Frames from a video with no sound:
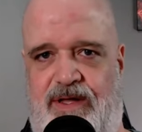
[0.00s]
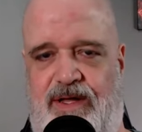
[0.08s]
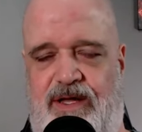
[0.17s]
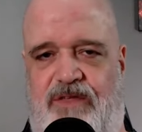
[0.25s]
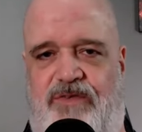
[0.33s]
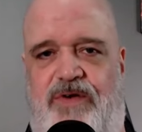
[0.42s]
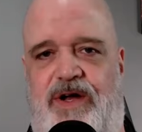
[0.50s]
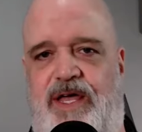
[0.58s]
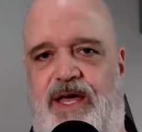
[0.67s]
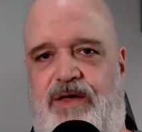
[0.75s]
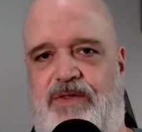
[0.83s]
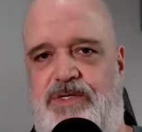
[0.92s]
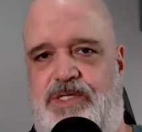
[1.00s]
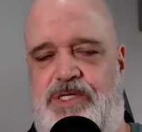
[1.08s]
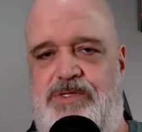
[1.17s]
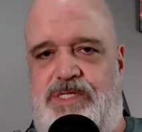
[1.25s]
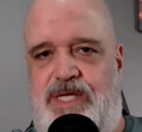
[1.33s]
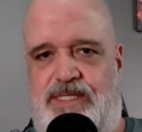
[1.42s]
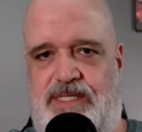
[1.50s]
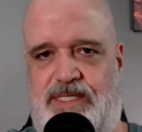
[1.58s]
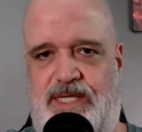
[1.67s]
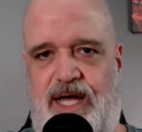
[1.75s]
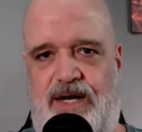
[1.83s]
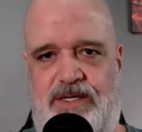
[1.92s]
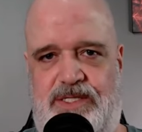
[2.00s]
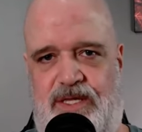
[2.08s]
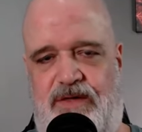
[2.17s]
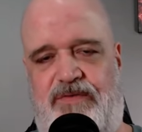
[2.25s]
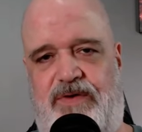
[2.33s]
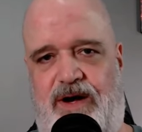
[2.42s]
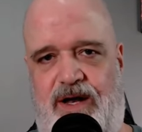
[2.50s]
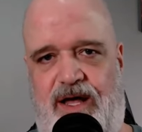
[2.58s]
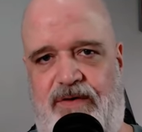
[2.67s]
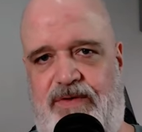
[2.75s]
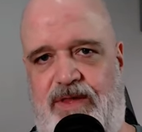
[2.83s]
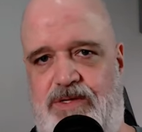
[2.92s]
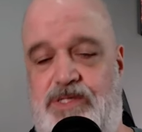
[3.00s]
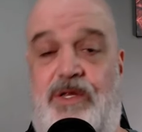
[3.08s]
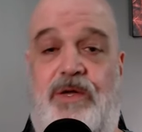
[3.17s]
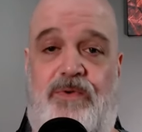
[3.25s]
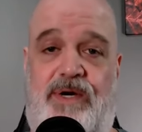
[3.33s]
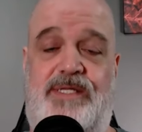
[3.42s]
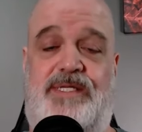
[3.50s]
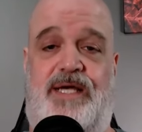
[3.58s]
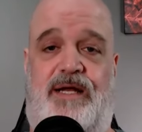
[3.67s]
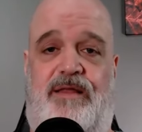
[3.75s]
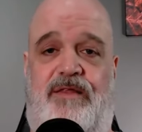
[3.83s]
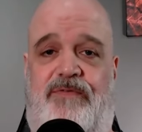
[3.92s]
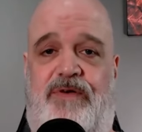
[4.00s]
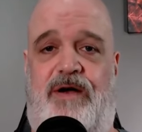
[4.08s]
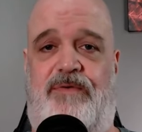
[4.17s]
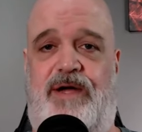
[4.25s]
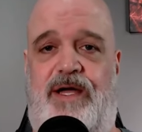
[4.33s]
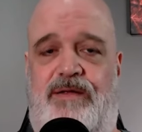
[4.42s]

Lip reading: It's funny how there's two sets of standards on the far left and there's only one set on the far right.